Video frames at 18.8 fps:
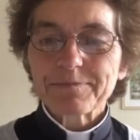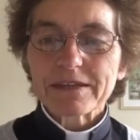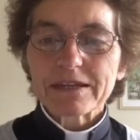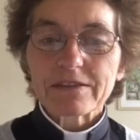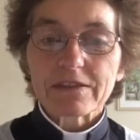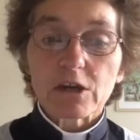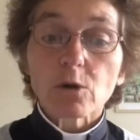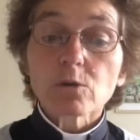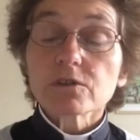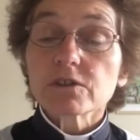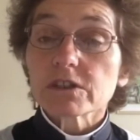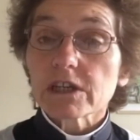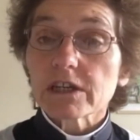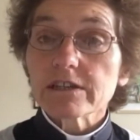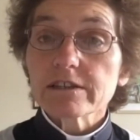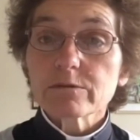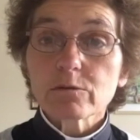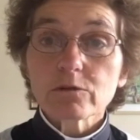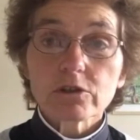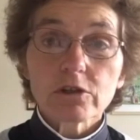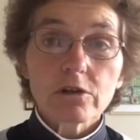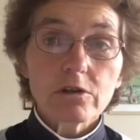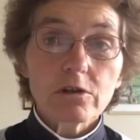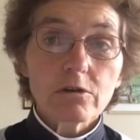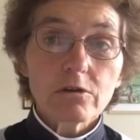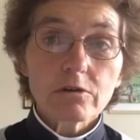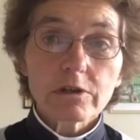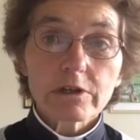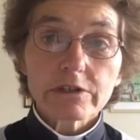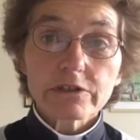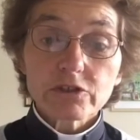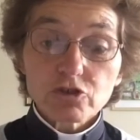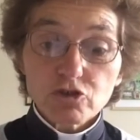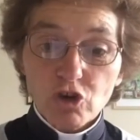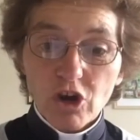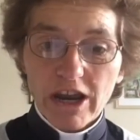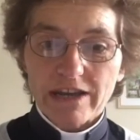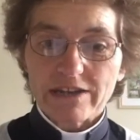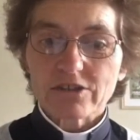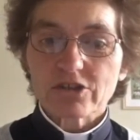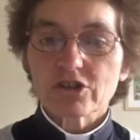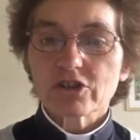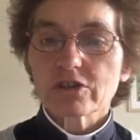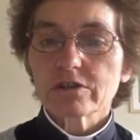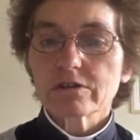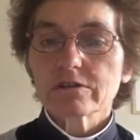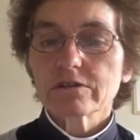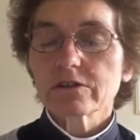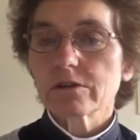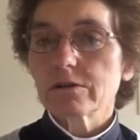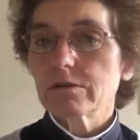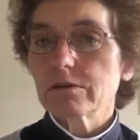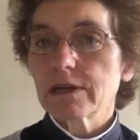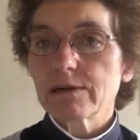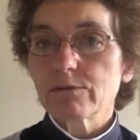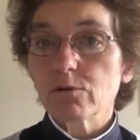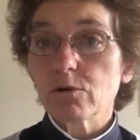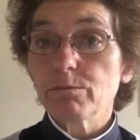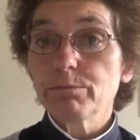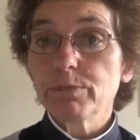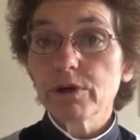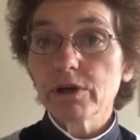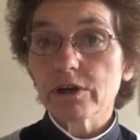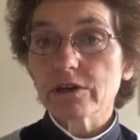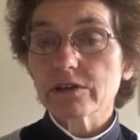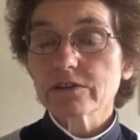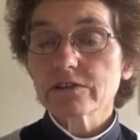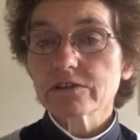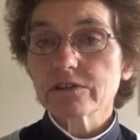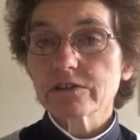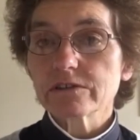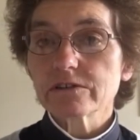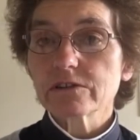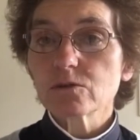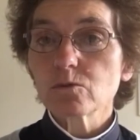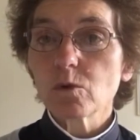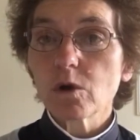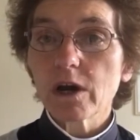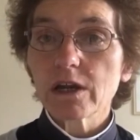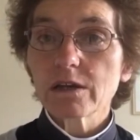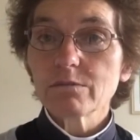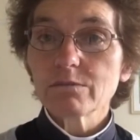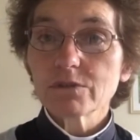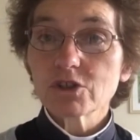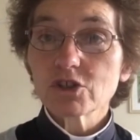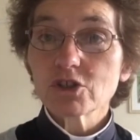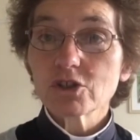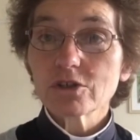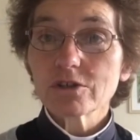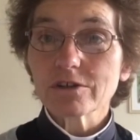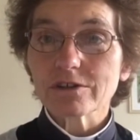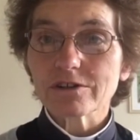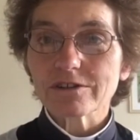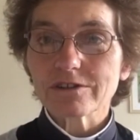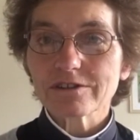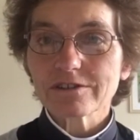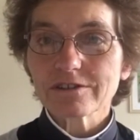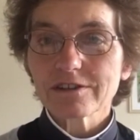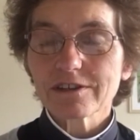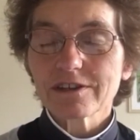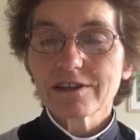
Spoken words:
The old skins will no longer stretch, so they will burst as the wine matures.